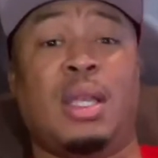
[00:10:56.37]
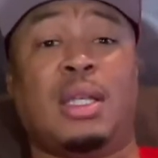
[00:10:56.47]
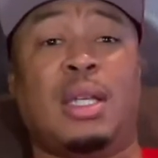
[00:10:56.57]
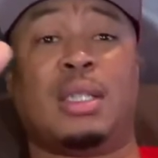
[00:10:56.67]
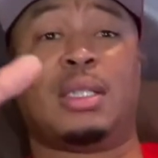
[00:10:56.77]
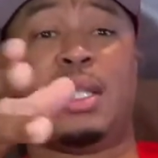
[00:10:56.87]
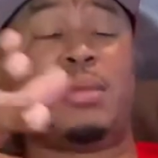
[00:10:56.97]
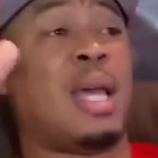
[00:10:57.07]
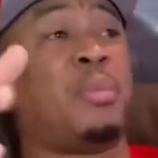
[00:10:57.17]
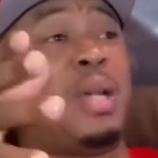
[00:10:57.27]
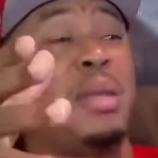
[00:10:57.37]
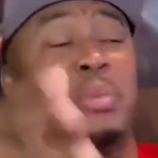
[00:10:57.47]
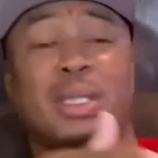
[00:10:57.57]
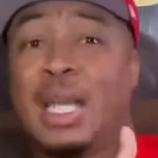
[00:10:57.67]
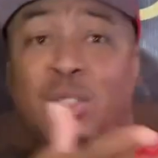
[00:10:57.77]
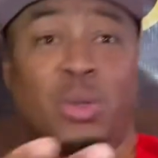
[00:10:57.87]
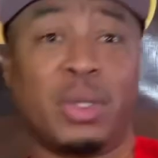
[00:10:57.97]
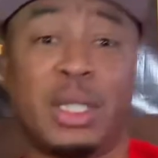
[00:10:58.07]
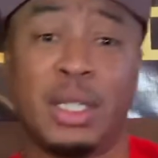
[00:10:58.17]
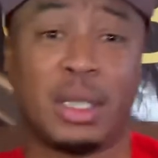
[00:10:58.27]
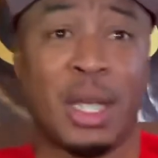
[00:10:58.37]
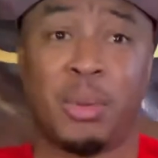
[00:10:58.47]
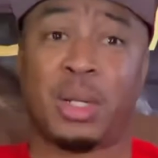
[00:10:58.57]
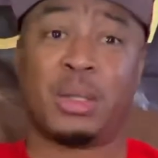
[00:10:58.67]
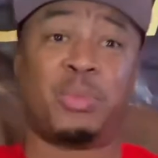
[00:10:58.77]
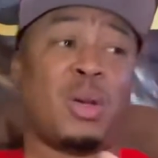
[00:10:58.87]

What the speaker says: Because he was like, bro, they must got you on diesel therapy. Because, bro,